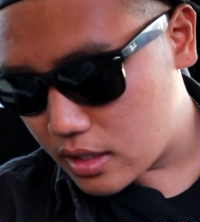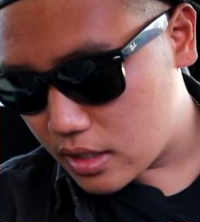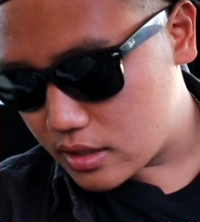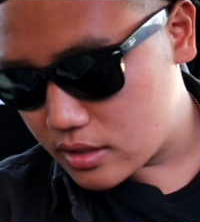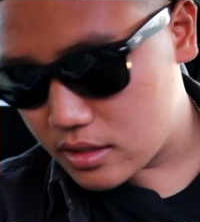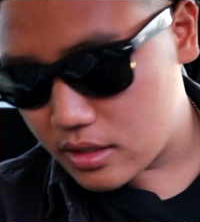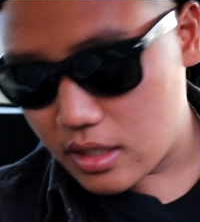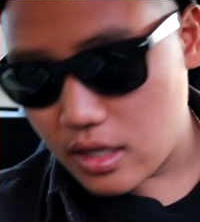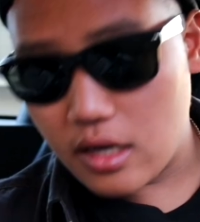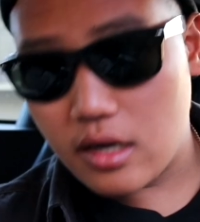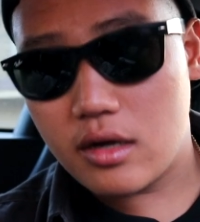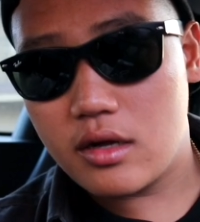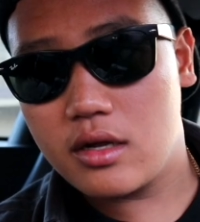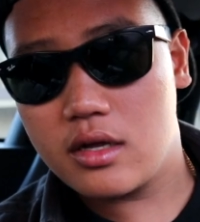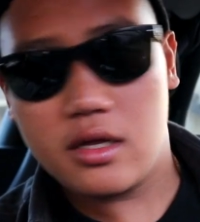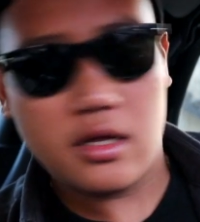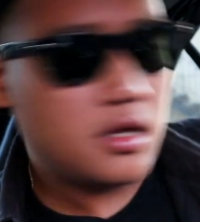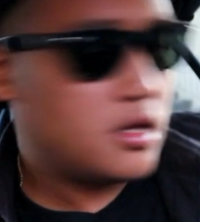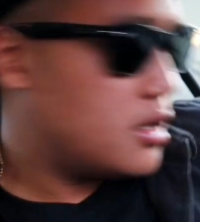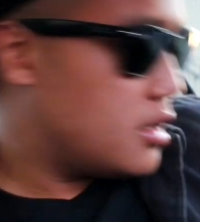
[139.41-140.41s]
test it out.
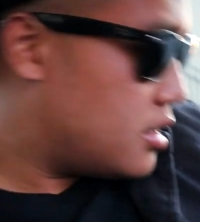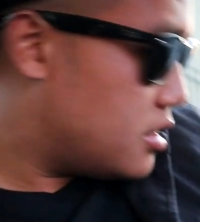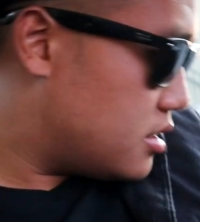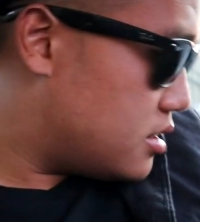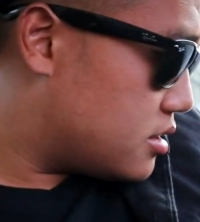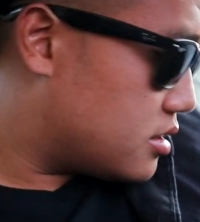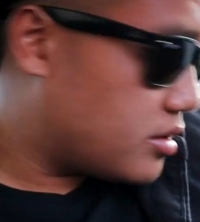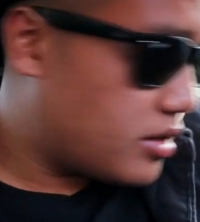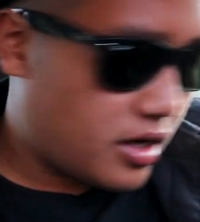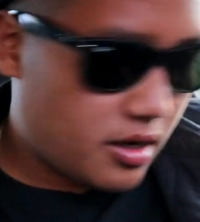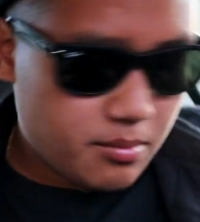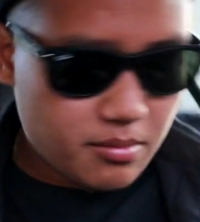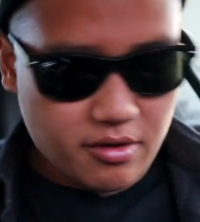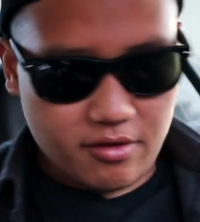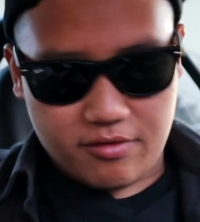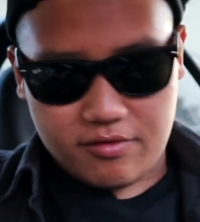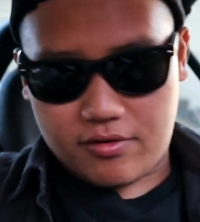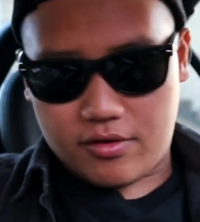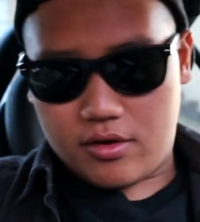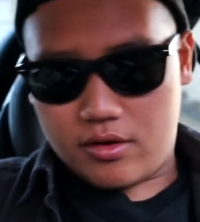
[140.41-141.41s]
Let's grab
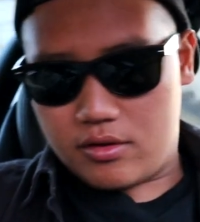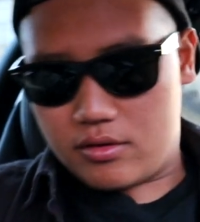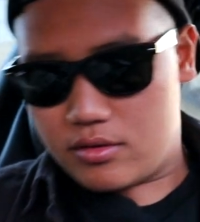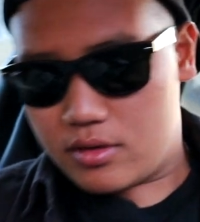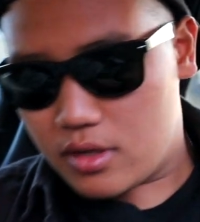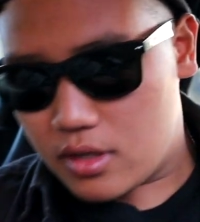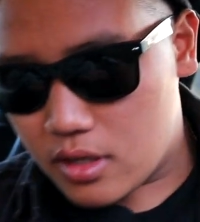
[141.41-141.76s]
my phone.